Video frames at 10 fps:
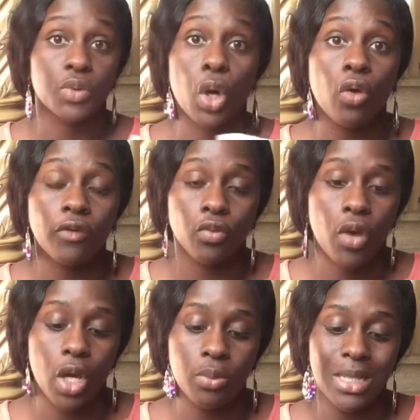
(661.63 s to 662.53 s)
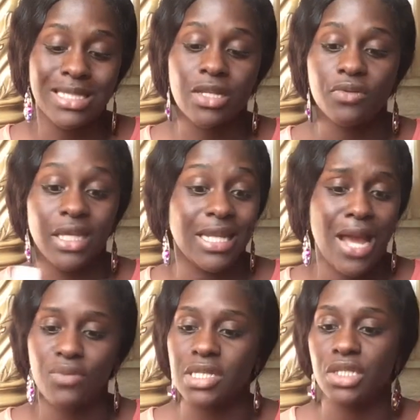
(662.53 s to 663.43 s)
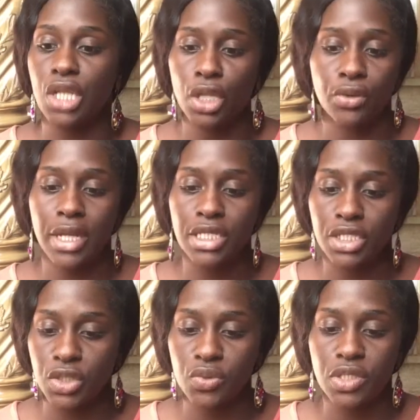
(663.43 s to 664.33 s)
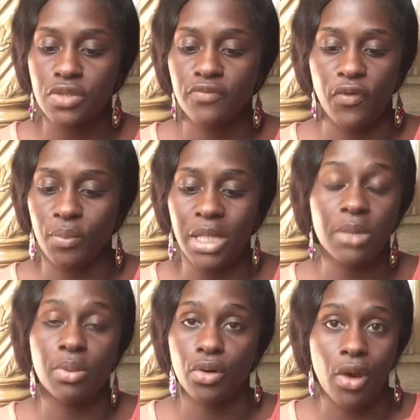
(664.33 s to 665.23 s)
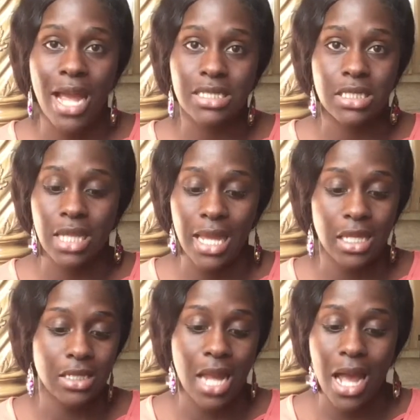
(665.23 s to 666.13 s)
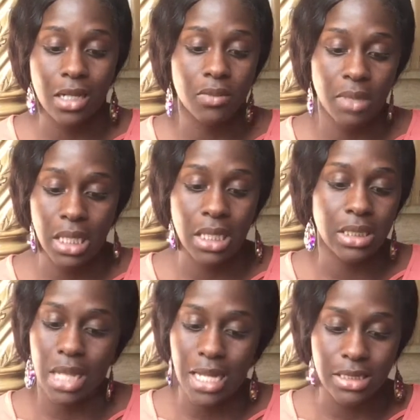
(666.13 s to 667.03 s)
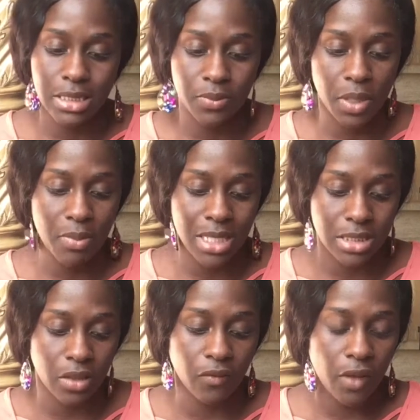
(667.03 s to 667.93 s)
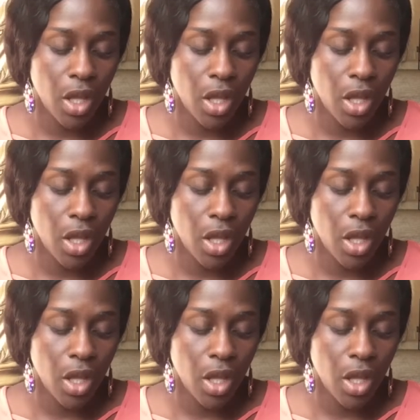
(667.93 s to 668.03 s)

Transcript: would overwhelm me. So then that was another excuse for me to procrastinate and not commit and not discipline myself.